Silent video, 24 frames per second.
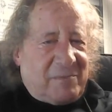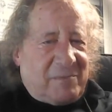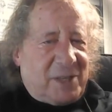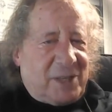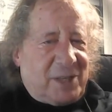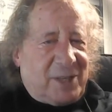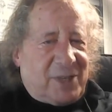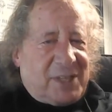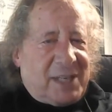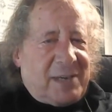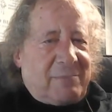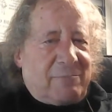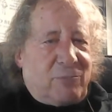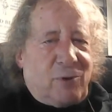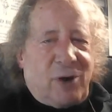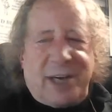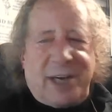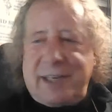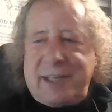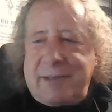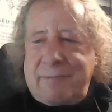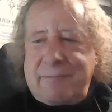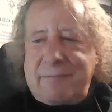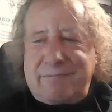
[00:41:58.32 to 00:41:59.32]
because I
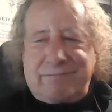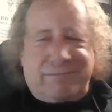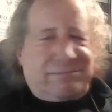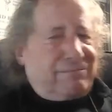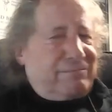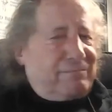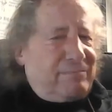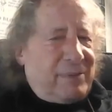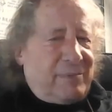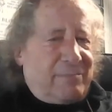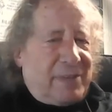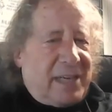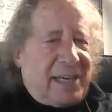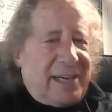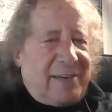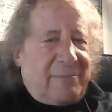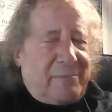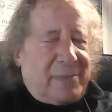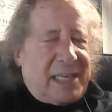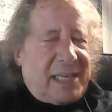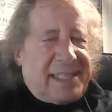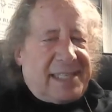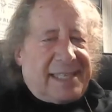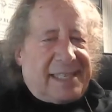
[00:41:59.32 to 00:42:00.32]

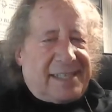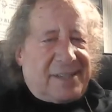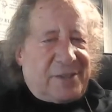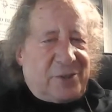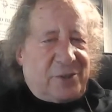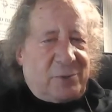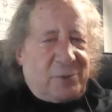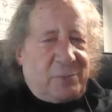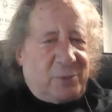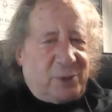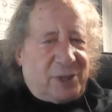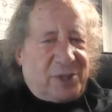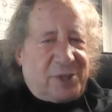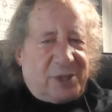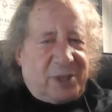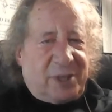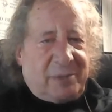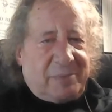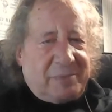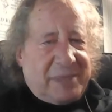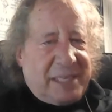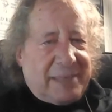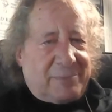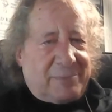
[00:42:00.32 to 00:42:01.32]
have my next 2 books
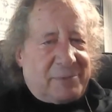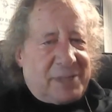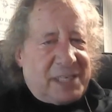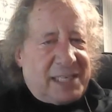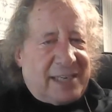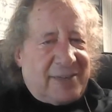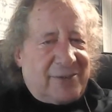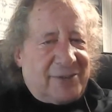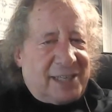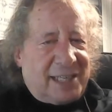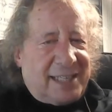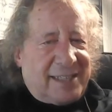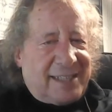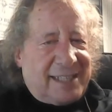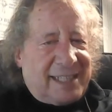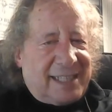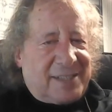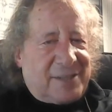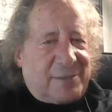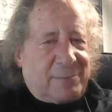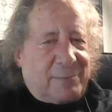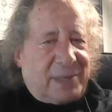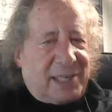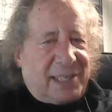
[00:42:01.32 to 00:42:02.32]
all mapped out, and
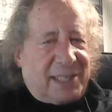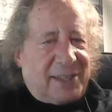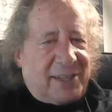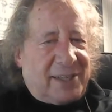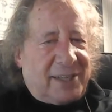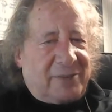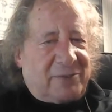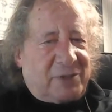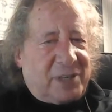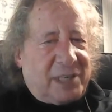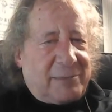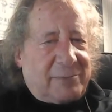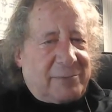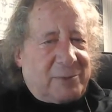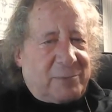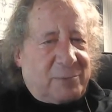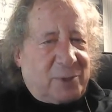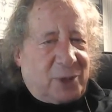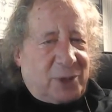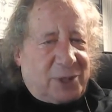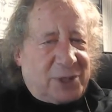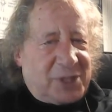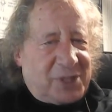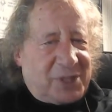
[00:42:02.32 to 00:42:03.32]
that's my lifetime
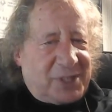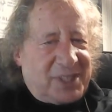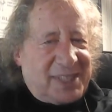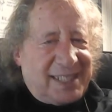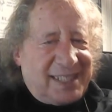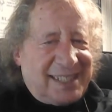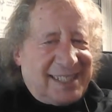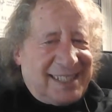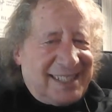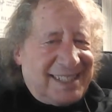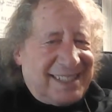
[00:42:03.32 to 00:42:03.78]
of books.